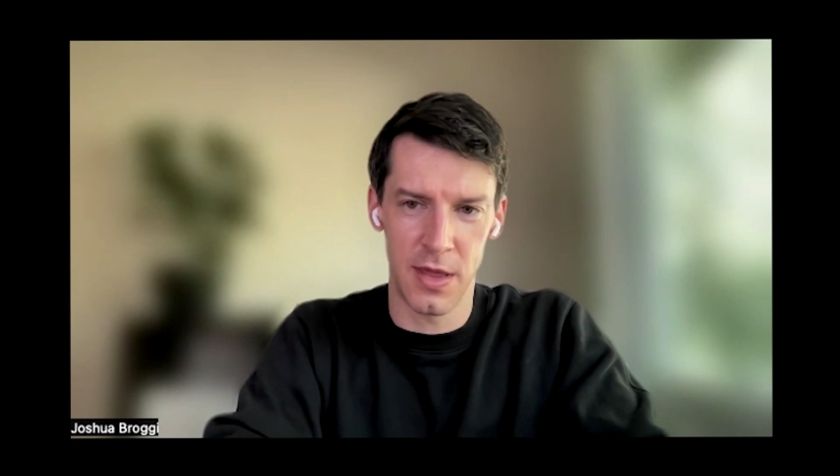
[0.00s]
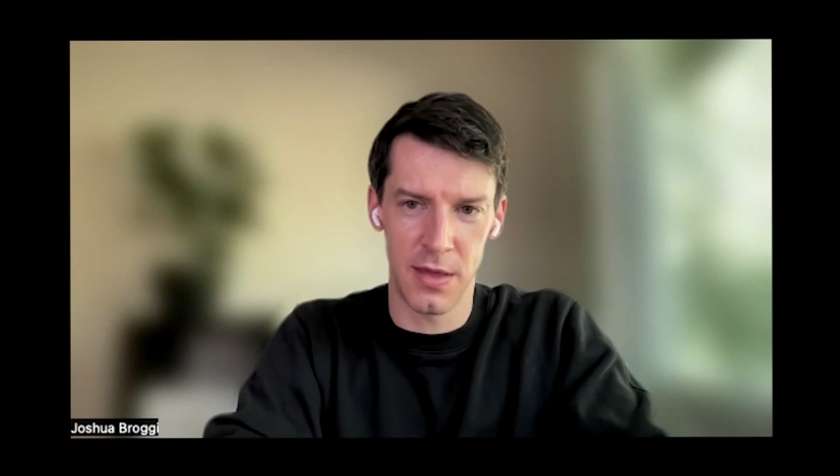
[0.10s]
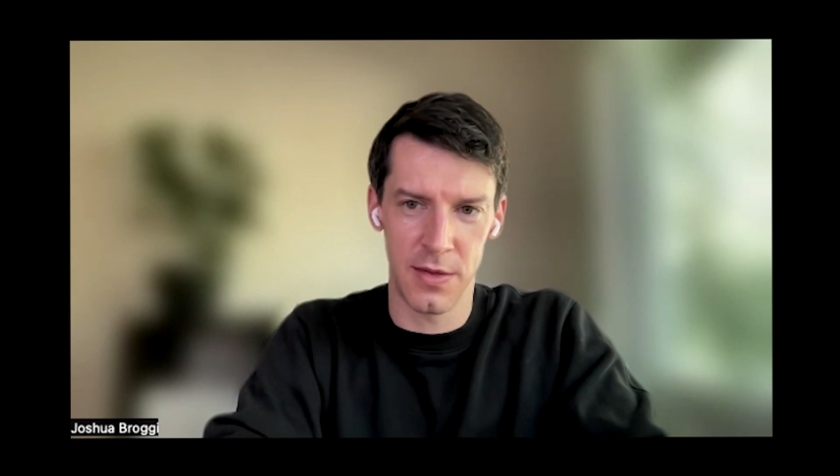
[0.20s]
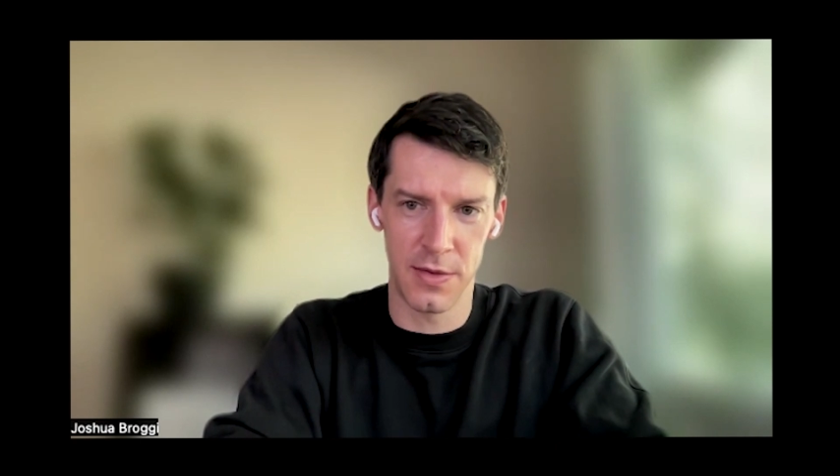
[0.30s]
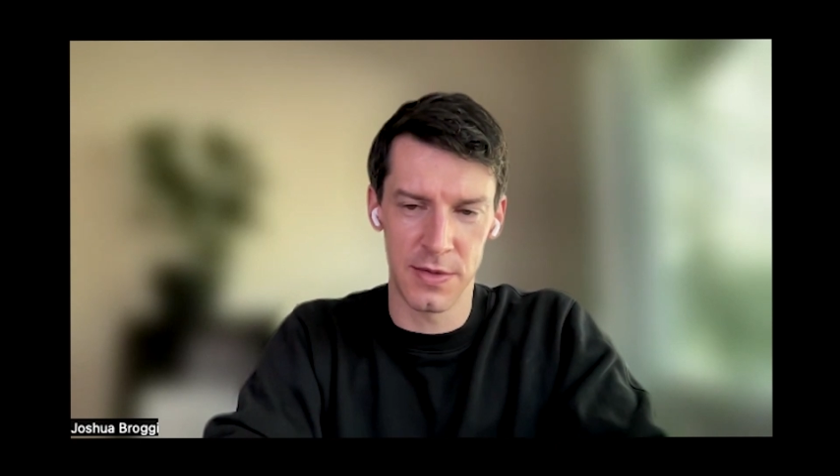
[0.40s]

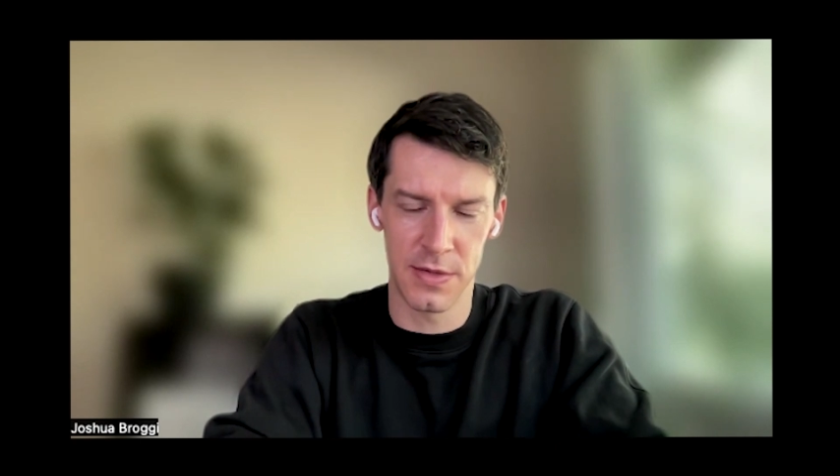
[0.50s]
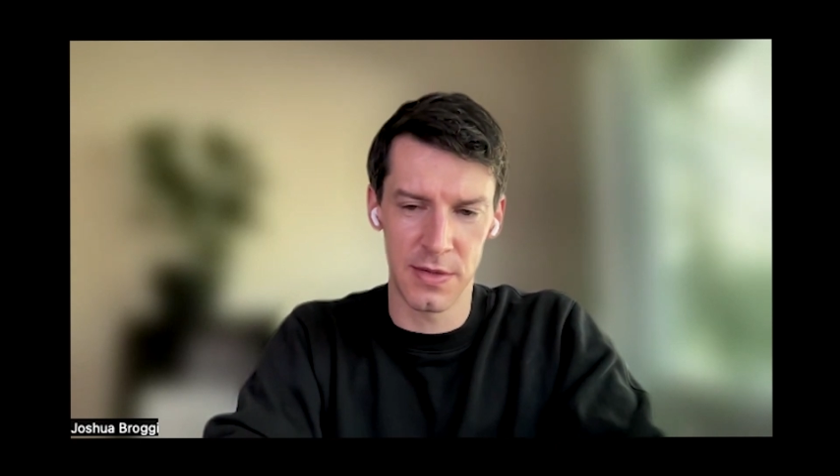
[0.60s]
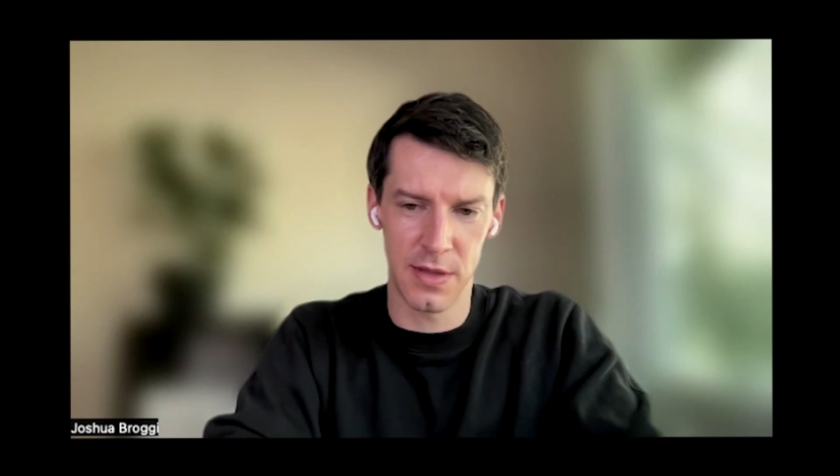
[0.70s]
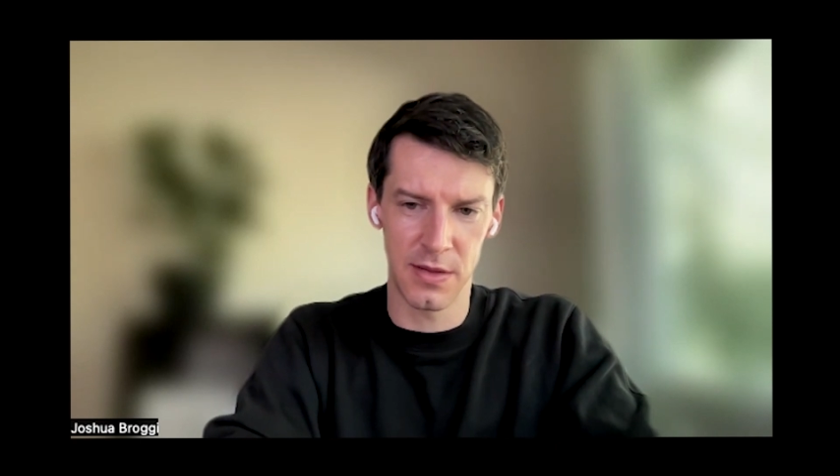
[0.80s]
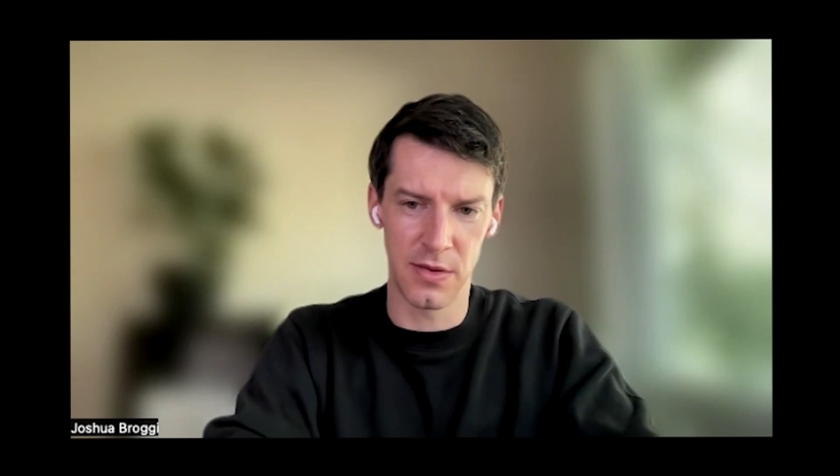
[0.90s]
is
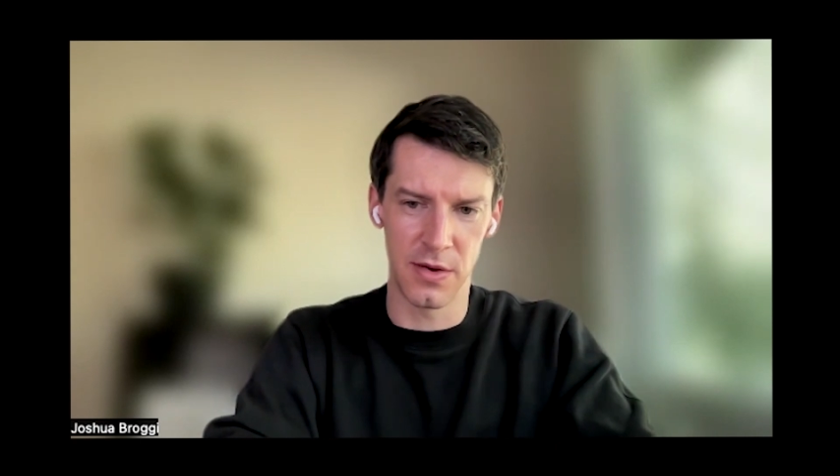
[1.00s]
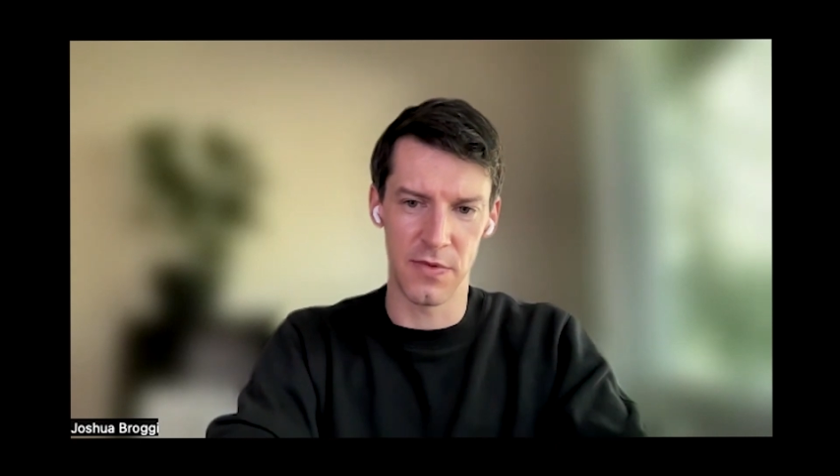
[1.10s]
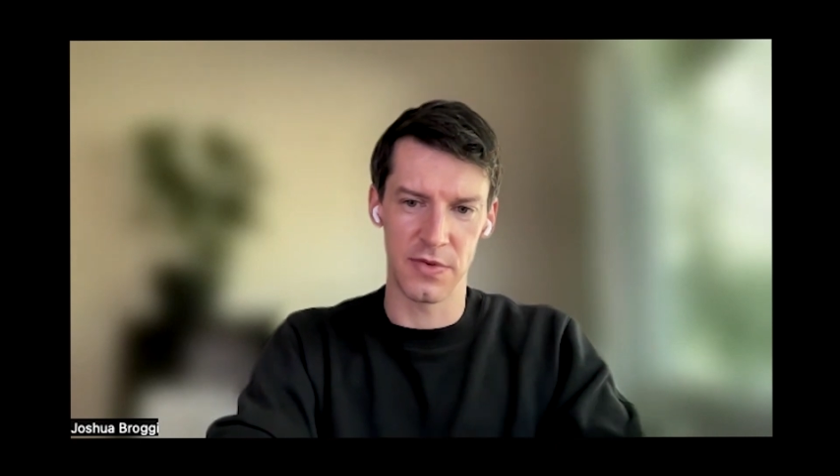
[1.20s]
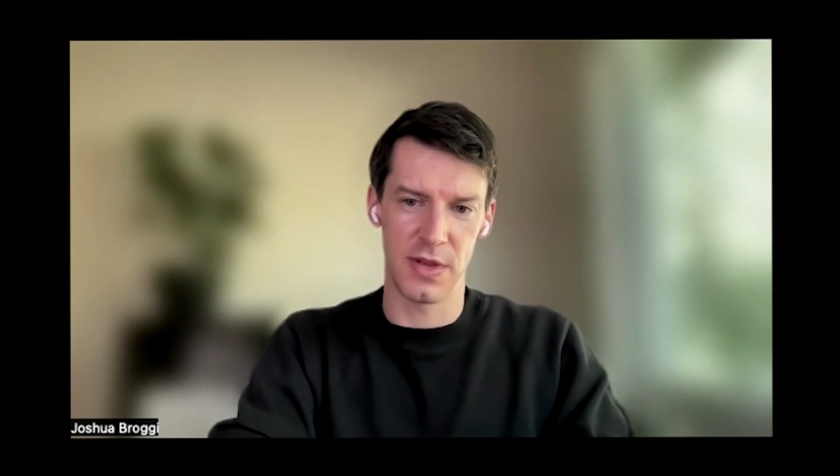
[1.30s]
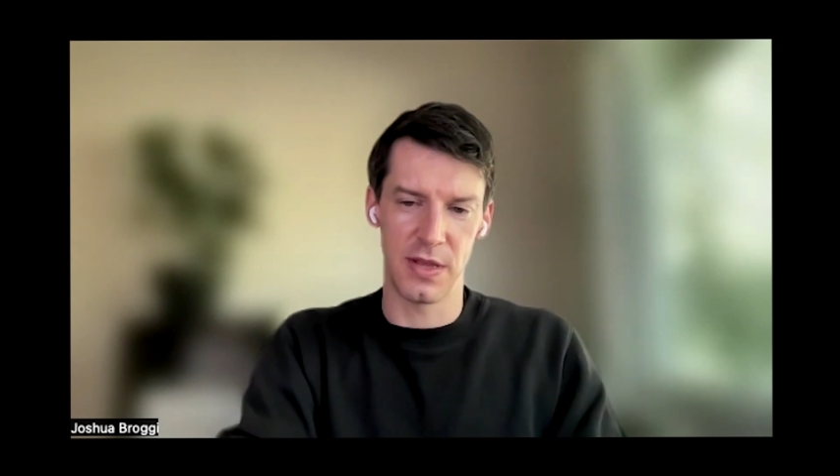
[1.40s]
that
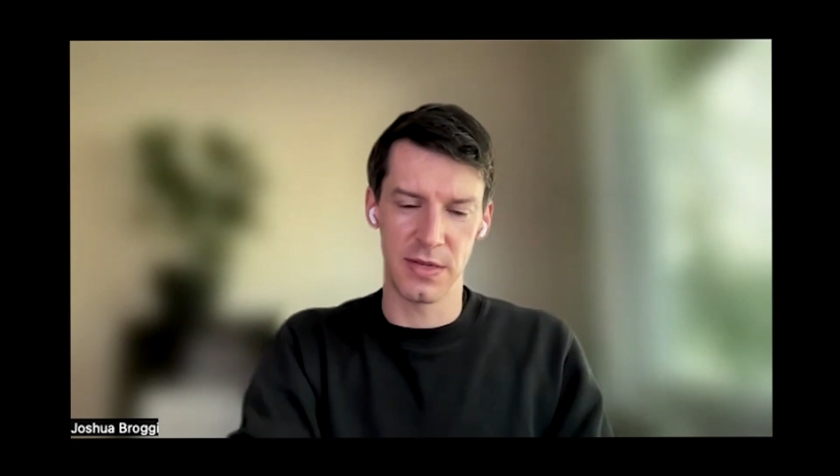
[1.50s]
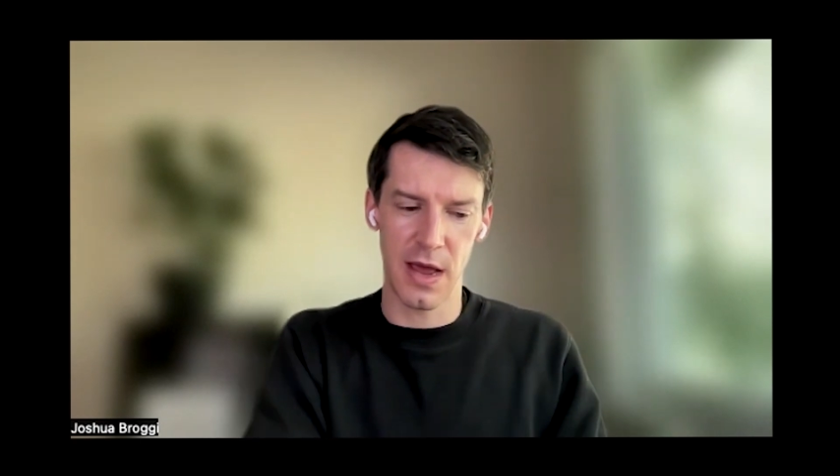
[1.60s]
universities